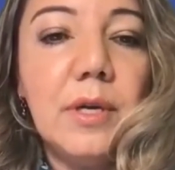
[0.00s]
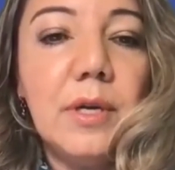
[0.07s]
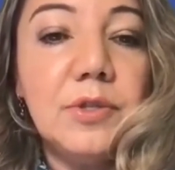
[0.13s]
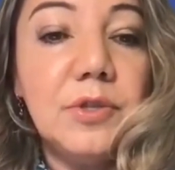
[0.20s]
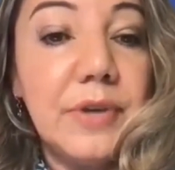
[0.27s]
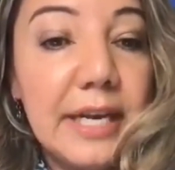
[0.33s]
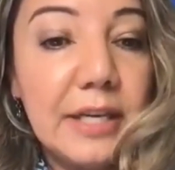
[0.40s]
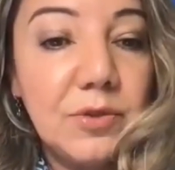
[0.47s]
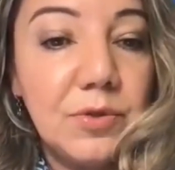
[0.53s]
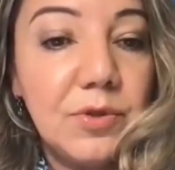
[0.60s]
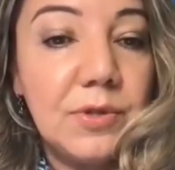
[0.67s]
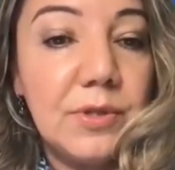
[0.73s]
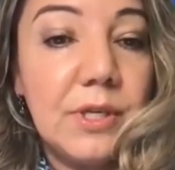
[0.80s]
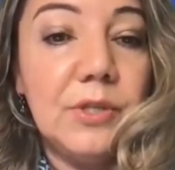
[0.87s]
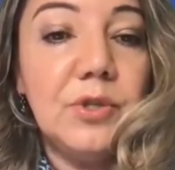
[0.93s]

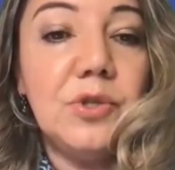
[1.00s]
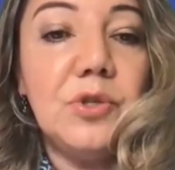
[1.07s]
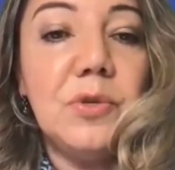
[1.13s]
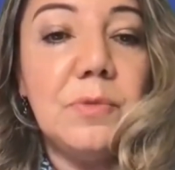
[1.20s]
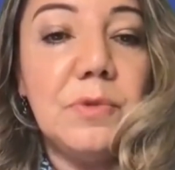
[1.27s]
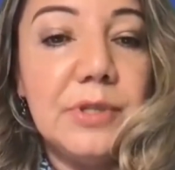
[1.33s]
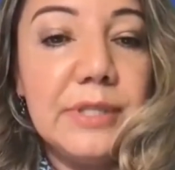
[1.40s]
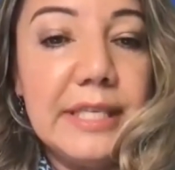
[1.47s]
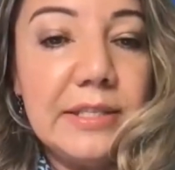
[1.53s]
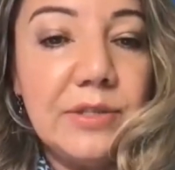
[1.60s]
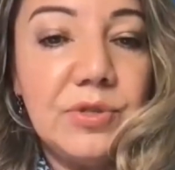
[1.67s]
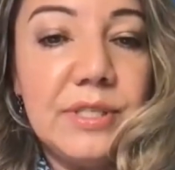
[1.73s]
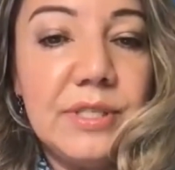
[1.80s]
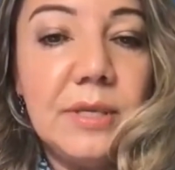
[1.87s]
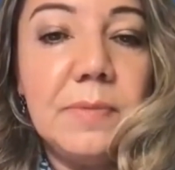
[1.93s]
direct-to-consumer,
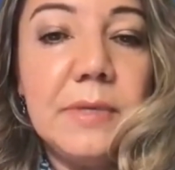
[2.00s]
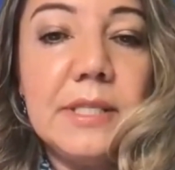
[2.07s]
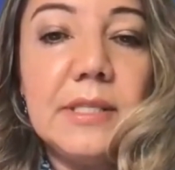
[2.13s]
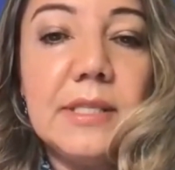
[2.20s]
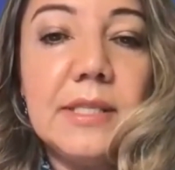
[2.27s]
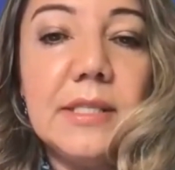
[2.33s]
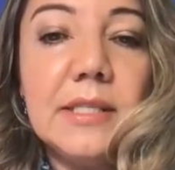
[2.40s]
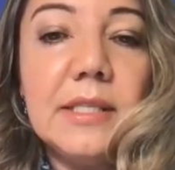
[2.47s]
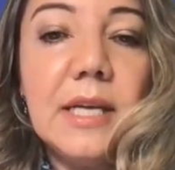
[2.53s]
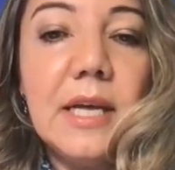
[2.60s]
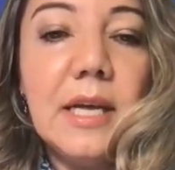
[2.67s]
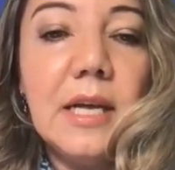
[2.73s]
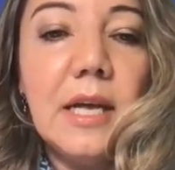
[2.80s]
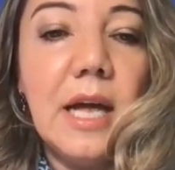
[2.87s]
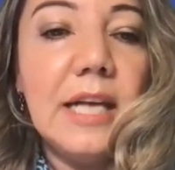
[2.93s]
D2C business,
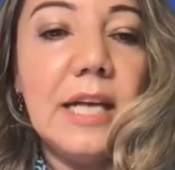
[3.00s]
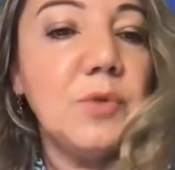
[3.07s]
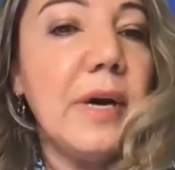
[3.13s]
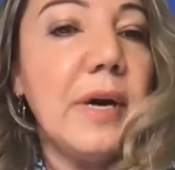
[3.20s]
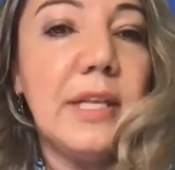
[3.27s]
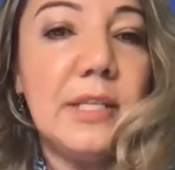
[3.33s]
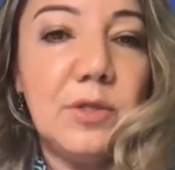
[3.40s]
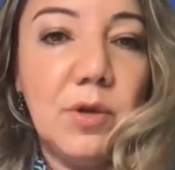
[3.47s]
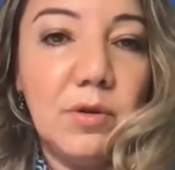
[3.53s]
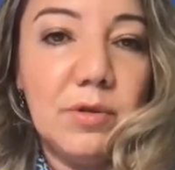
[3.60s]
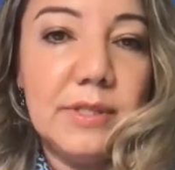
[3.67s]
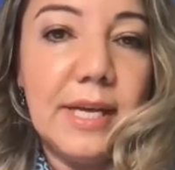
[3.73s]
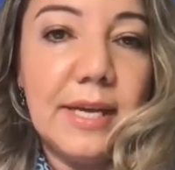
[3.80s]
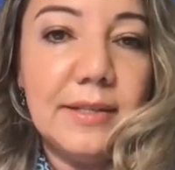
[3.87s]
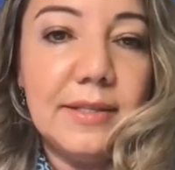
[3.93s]
as well as
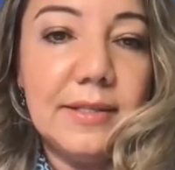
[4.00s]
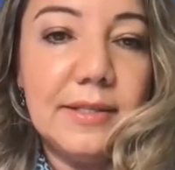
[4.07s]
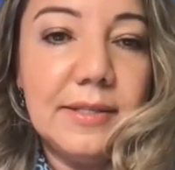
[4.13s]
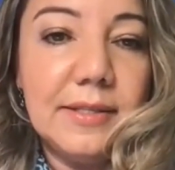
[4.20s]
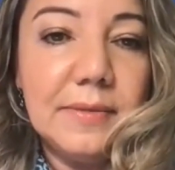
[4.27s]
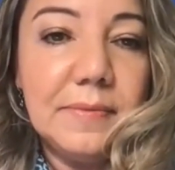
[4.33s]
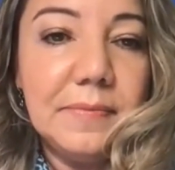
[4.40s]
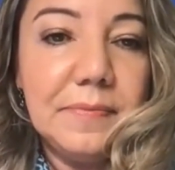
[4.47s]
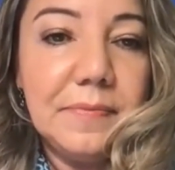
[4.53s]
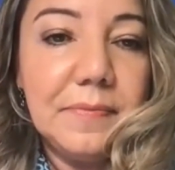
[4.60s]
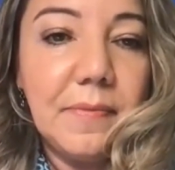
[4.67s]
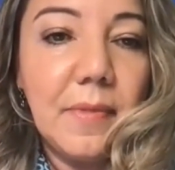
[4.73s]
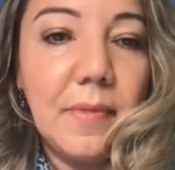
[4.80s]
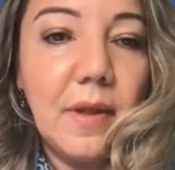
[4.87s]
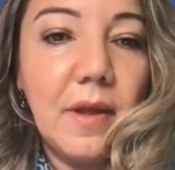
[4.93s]
wholesalers.
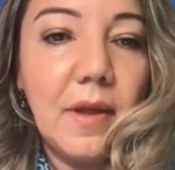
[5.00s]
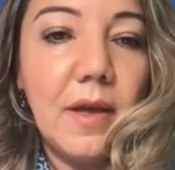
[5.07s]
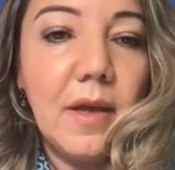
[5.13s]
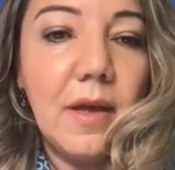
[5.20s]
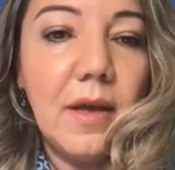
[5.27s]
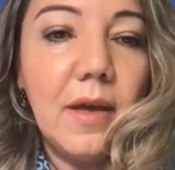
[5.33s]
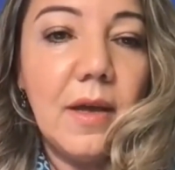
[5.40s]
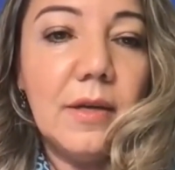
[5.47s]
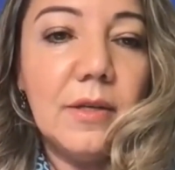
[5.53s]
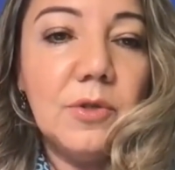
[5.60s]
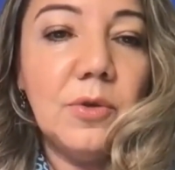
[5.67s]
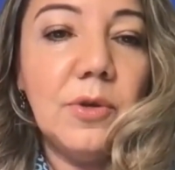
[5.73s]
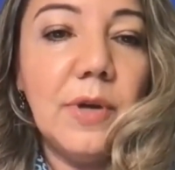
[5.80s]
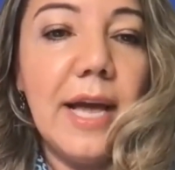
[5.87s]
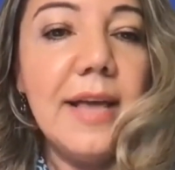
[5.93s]

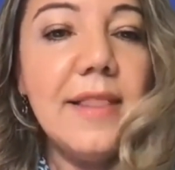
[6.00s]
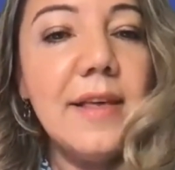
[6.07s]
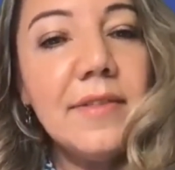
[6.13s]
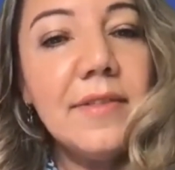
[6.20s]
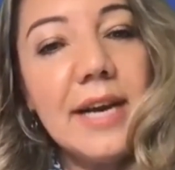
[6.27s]
So another